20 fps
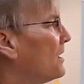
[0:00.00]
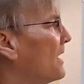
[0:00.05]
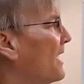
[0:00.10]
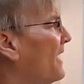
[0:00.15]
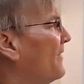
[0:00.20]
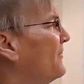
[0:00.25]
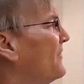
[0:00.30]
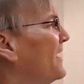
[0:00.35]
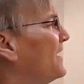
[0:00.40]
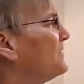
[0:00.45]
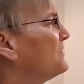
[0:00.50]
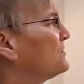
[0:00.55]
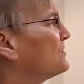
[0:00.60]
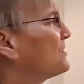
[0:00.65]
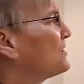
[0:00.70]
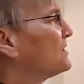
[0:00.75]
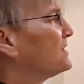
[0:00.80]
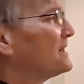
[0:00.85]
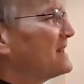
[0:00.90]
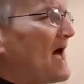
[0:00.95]
And then
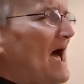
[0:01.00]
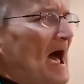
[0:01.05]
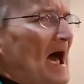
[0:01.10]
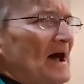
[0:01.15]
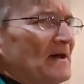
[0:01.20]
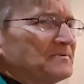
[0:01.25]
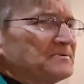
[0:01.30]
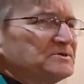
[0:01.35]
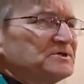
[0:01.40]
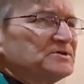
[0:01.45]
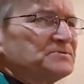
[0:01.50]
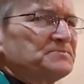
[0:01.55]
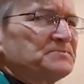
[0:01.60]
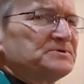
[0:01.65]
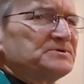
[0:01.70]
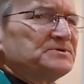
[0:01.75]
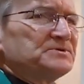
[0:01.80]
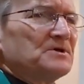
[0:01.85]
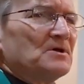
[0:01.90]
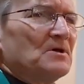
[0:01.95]

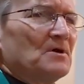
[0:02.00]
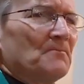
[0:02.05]
clasps